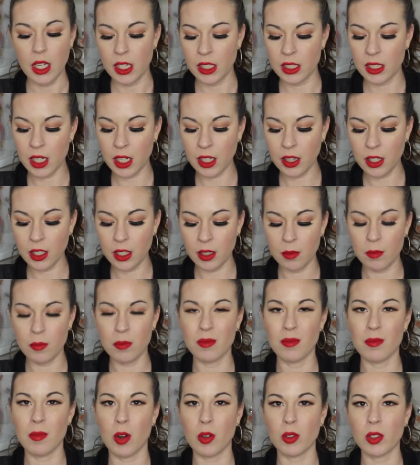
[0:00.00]
It's not the
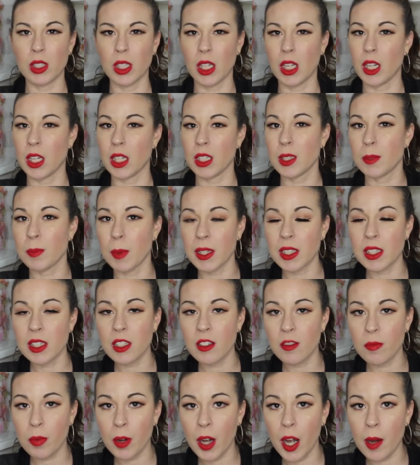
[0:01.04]
most
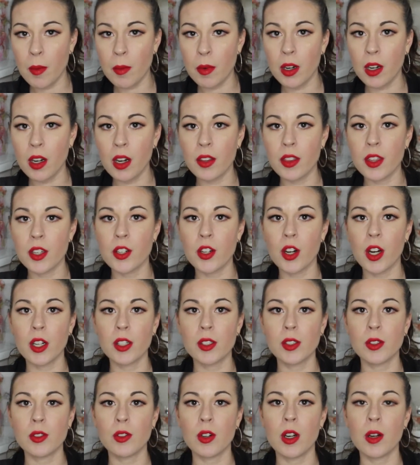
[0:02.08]
inexpensive primer at the
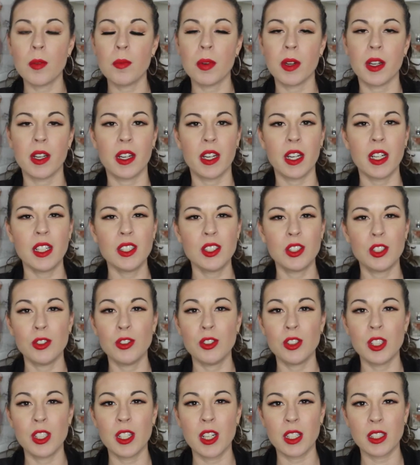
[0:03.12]
drugstore, but NYX
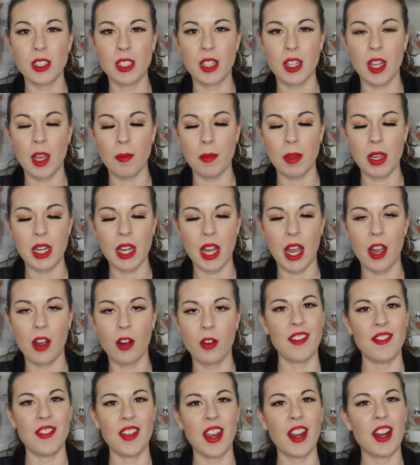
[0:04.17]
usually doesn't let me down.
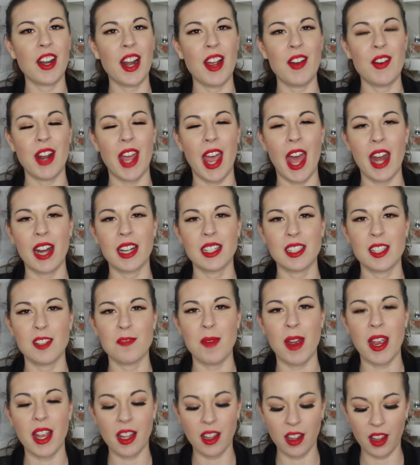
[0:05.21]
I figured I would add it to
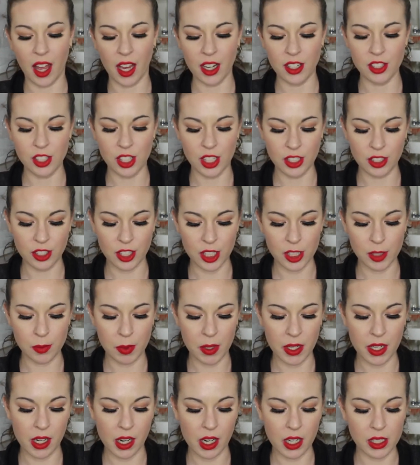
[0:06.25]
my collection just
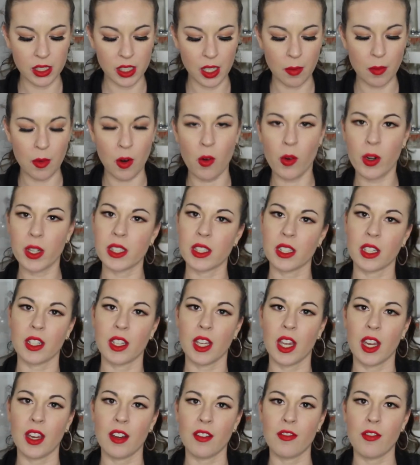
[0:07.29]
because I'm always
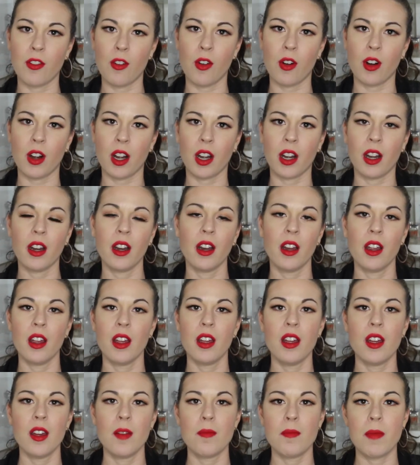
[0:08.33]
looking for
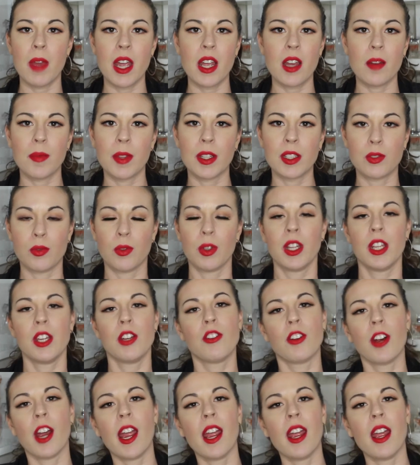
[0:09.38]
makeup that's really
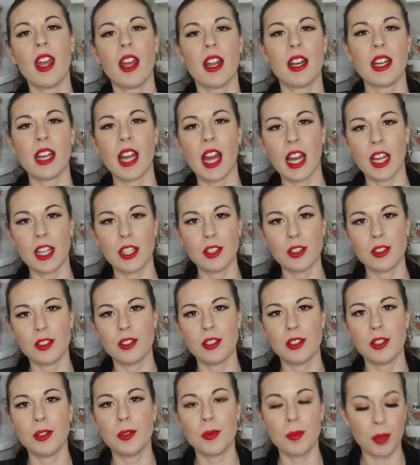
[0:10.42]
great and not
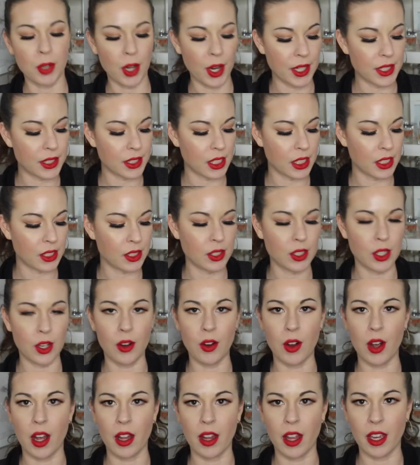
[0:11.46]
too pricey. So
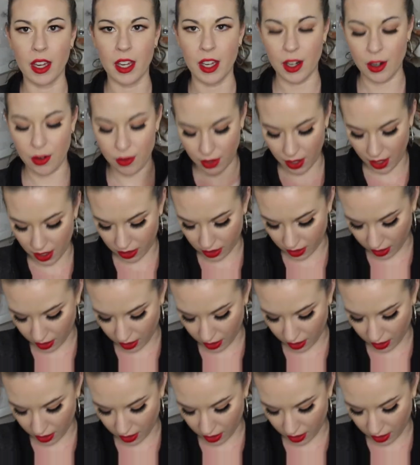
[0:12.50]
I'll let you know what I